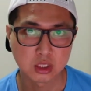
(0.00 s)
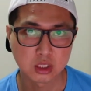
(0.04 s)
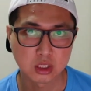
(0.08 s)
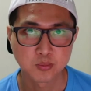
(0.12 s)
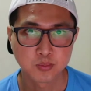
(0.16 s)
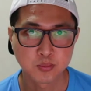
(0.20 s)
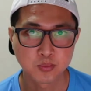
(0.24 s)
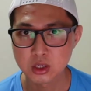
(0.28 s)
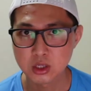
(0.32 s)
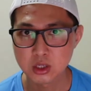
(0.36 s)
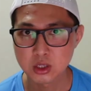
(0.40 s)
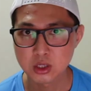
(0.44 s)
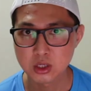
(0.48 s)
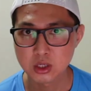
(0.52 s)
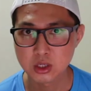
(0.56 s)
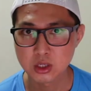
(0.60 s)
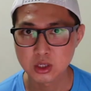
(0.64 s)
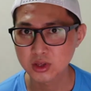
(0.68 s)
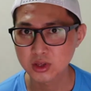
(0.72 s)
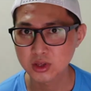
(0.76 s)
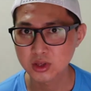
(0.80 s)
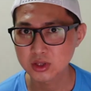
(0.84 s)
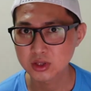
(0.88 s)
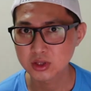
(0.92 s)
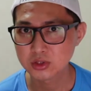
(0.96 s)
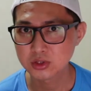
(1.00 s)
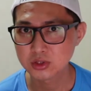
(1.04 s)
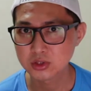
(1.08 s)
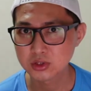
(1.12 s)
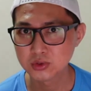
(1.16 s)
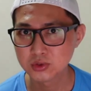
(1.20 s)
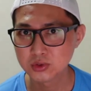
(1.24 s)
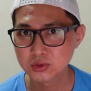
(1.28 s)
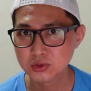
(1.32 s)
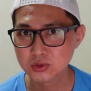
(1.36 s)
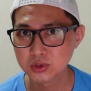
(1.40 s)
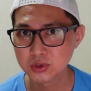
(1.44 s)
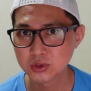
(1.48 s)
So without further
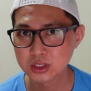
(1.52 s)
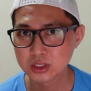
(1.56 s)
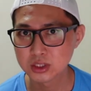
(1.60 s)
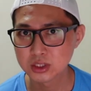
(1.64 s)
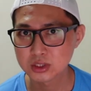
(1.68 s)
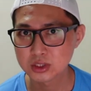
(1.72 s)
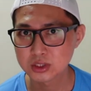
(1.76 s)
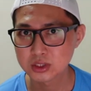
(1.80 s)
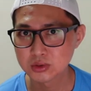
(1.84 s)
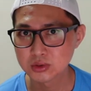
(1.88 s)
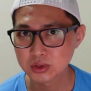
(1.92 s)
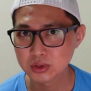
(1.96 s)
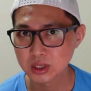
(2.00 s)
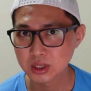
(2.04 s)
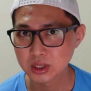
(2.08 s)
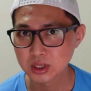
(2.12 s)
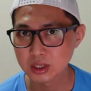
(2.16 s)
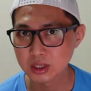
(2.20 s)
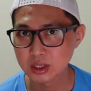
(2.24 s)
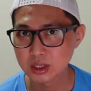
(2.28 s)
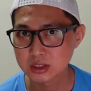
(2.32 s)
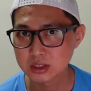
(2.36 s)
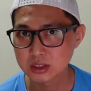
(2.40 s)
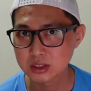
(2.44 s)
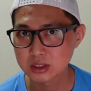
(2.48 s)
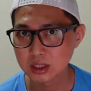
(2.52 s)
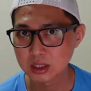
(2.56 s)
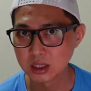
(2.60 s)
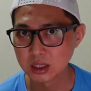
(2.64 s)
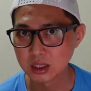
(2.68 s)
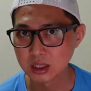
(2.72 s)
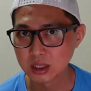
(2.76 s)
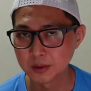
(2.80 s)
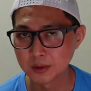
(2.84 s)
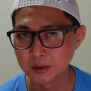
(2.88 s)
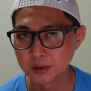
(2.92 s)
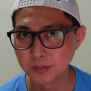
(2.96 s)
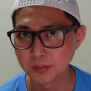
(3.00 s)
ado, let's look at
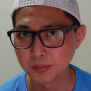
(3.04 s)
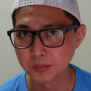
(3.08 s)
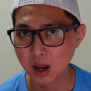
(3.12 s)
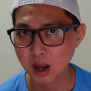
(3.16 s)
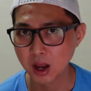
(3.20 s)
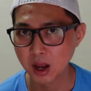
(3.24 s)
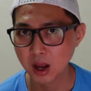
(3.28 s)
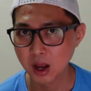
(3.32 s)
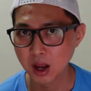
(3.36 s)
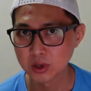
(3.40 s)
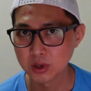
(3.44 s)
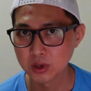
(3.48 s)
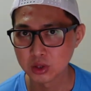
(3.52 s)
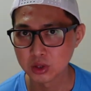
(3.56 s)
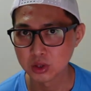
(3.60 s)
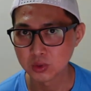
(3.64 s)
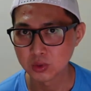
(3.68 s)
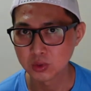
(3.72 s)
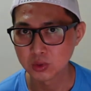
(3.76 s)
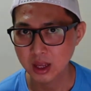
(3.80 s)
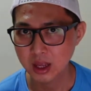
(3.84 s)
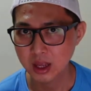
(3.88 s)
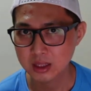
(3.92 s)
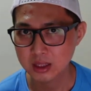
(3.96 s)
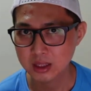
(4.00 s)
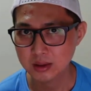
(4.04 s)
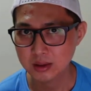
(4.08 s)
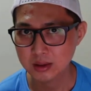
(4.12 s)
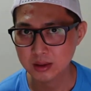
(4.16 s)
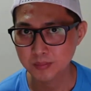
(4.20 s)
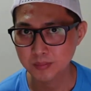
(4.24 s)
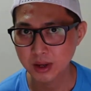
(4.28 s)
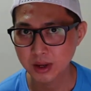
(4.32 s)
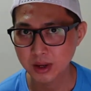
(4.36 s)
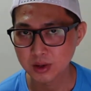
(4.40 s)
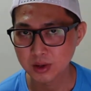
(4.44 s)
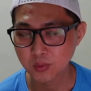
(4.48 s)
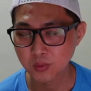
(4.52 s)
um, how we can do that. By
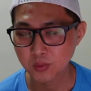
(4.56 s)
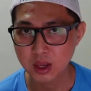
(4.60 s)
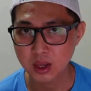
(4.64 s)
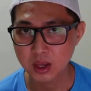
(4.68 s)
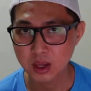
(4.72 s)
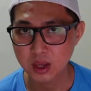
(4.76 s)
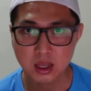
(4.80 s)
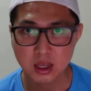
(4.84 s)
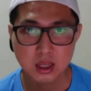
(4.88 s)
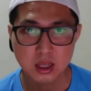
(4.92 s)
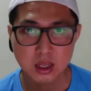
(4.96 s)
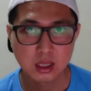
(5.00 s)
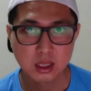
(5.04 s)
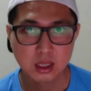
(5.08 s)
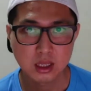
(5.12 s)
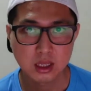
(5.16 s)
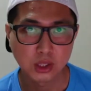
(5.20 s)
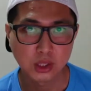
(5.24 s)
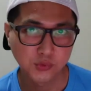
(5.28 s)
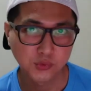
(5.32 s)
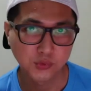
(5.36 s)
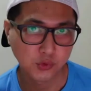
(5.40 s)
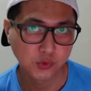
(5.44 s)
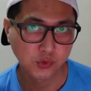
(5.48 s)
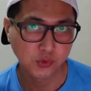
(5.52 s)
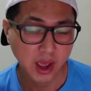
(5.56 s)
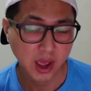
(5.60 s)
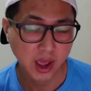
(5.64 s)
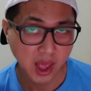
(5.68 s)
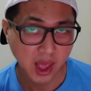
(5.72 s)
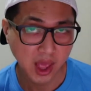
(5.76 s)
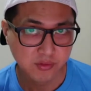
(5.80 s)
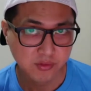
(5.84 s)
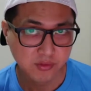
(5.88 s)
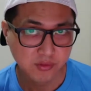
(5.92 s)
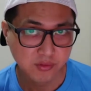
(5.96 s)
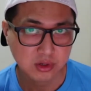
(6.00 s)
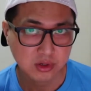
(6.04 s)
the way, if you
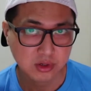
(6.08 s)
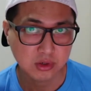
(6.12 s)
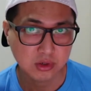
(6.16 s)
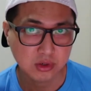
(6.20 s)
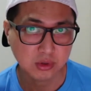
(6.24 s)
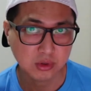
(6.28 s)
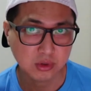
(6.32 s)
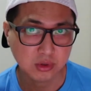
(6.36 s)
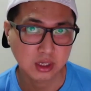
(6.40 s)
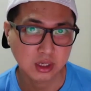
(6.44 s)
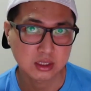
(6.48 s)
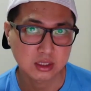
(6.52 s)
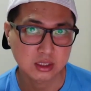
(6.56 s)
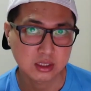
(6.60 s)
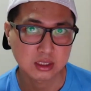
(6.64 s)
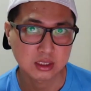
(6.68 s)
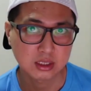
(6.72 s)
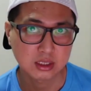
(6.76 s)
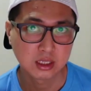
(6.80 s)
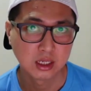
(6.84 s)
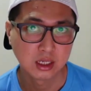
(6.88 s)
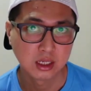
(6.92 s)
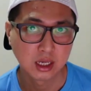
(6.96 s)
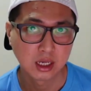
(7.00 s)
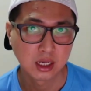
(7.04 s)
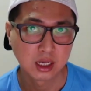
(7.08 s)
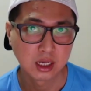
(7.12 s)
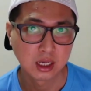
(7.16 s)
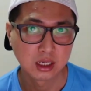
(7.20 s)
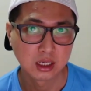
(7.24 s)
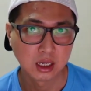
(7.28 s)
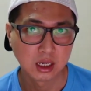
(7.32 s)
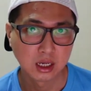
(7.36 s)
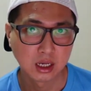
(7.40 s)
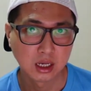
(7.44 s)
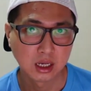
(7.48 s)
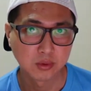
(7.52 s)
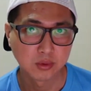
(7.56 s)
haven't looked at uh,
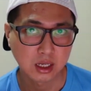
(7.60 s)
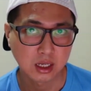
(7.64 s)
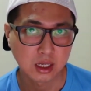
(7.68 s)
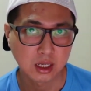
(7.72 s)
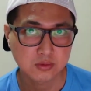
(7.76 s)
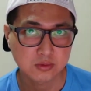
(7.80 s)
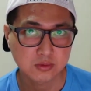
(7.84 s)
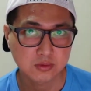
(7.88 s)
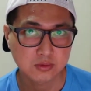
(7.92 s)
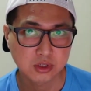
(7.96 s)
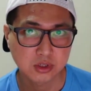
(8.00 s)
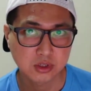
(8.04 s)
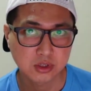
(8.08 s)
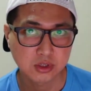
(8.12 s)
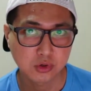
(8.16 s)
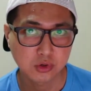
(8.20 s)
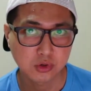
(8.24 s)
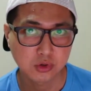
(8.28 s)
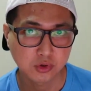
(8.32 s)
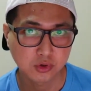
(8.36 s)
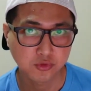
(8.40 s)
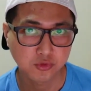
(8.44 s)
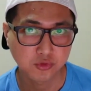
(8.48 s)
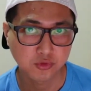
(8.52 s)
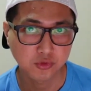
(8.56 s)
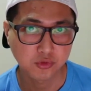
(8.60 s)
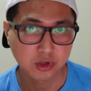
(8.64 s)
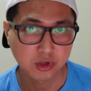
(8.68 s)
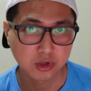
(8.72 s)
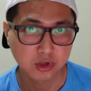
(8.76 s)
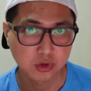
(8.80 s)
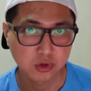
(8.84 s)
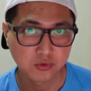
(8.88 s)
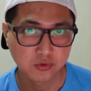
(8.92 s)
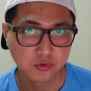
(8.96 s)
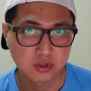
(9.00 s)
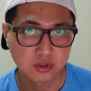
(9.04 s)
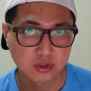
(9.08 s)
our last video, feel free to
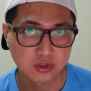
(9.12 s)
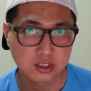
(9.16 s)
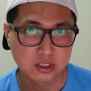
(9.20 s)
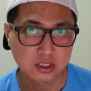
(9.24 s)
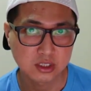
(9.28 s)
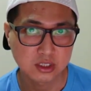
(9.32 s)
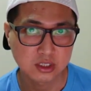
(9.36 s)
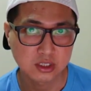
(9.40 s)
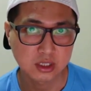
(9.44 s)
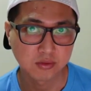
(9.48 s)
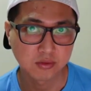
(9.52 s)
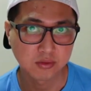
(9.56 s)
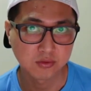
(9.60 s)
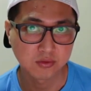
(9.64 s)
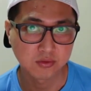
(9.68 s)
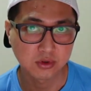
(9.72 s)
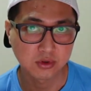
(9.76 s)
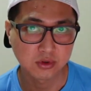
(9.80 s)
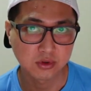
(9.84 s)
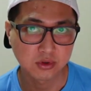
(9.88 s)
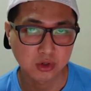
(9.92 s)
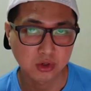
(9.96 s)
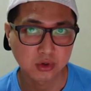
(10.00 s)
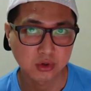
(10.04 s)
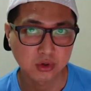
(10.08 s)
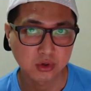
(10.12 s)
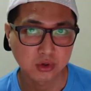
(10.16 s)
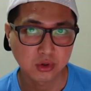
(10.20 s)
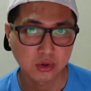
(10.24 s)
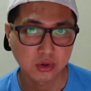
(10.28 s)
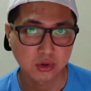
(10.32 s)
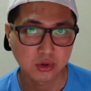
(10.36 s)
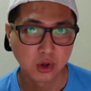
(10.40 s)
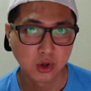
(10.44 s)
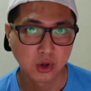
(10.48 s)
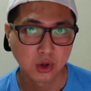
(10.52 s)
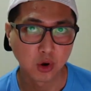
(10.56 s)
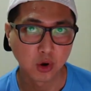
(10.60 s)
visit that video
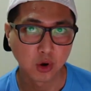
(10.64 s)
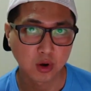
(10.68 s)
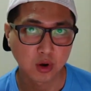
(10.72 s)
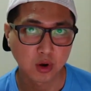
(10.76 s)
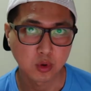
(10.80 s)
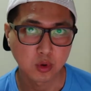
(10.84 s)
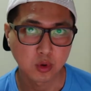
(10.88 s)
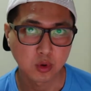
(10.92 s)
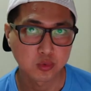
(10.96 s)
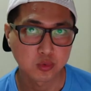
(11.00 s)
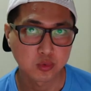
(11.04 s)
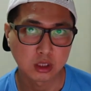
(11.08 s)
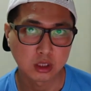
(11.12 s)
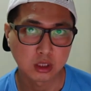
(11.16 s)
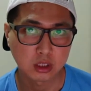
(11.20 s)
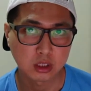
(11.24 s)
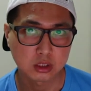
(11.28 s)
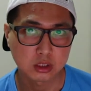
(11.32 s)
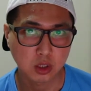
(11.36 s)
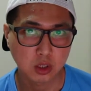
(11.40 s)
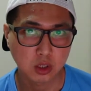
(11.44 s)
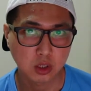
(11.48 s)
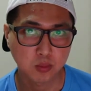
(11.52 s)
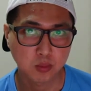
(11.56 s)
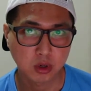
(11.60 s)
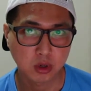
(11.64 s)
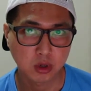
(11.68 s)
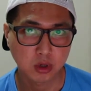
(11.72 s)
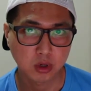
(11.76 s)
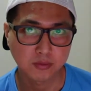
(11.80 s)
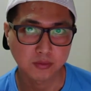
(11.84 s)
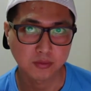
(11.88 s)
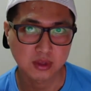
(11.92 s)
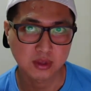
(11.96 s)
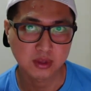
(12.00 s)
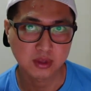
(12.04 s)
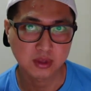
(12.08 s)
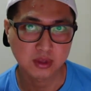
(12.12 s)
of how we predict the stock price of
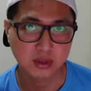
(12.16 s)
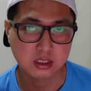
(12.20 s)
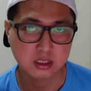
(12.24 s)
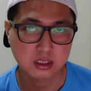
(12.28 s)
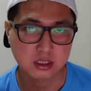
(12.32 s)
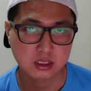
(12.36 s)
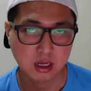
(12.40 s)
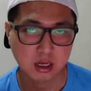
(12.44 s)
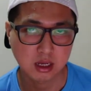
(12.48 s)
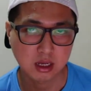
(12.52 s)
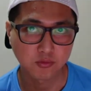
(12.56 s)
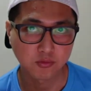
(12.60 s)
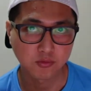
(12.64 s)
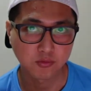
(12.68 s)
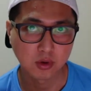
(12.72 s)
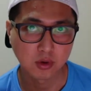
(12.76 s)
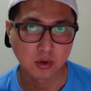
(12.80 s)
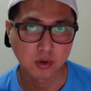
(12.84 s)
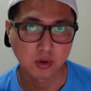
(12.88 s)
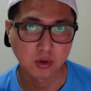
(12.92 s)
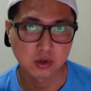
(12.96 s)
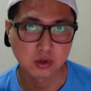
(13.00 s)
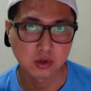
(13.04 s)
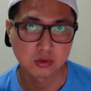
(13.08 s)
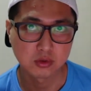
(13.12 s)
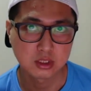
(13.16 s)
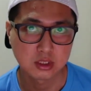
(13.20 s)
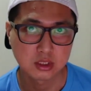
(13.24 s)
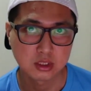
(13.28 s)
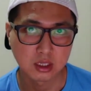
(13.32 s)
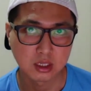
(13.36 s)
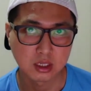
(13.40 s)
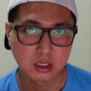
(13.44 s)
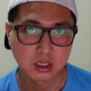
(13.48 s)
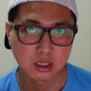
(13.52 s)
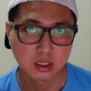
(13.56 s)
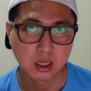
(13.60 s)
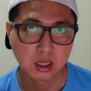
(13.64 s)
Tesla with using
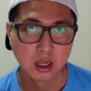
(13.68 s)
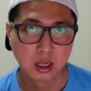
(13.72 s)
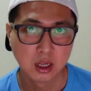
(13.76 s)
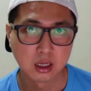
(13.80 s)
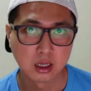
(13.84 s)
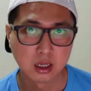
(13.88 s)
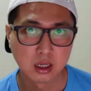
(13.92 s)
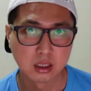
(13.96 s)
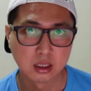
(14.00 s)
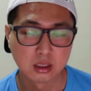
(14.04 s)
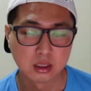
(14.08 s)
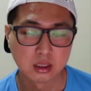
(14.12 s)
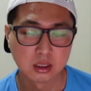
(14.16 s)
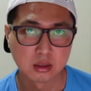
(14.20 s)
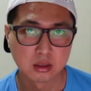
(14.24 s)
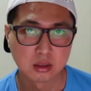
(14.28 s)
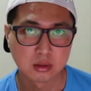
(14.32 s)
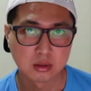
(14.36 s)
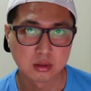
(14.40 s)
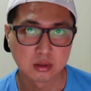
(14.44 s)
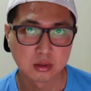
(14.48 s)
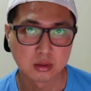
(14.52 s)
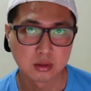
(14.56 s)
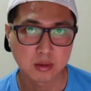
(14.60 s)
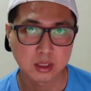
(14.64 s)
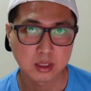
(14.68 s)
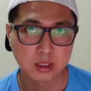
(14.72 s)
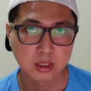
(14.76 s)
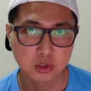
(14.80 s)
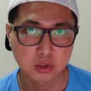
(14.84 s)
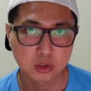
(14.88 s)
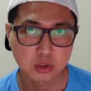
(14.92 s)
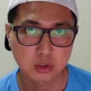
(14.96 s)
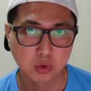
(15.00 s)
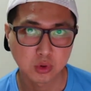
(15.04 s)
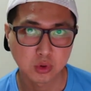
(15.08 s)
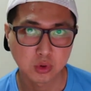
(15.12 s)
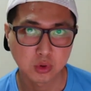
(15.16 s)
uh, data mining tool
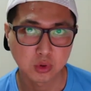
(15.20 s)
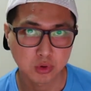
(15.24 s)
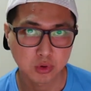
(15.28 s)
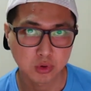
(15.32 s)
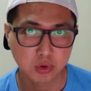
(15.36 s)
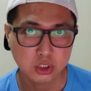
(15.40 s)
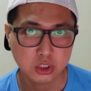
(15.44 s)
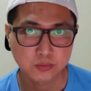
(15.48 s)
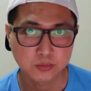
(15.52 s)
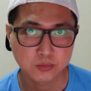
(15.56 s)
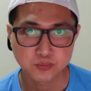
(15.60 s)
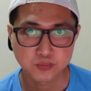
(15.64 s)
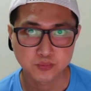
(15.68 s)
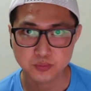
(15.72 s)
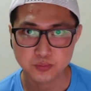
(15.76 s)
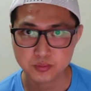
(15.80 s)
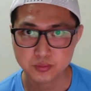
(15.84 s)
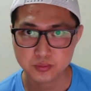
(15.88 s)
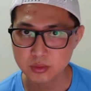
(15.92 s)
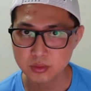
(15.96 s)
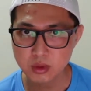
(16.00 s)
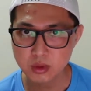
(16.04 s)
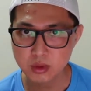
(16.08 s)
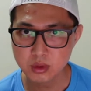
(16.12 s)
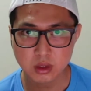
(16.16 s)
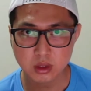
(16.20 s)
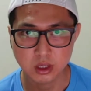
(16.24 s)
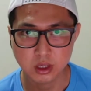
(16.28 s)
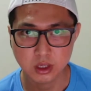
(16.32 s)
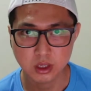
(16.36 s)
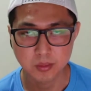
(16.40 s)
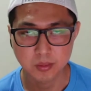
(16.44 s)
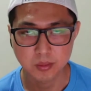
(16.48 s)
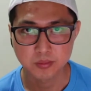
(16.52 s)
Orange. Yeah,